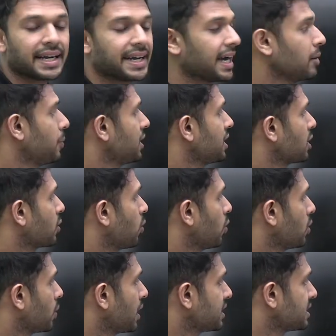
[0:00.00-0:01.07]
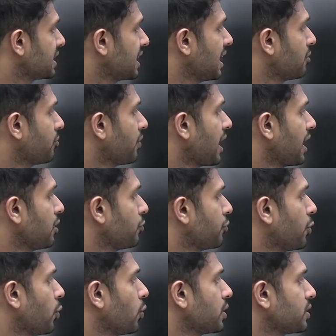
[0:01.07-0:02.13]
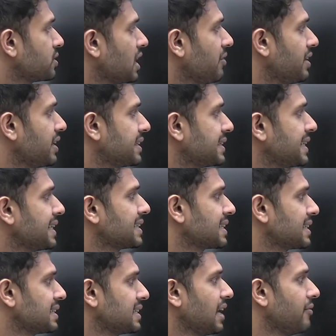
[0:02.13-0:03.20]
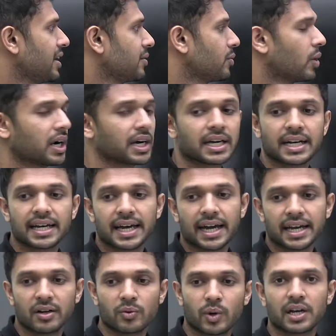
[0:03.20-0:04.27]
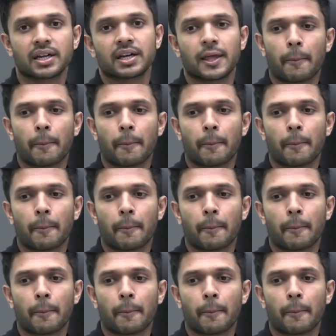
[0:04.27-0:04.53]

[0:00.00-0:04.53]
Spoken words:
Type in the code once again, 5467691.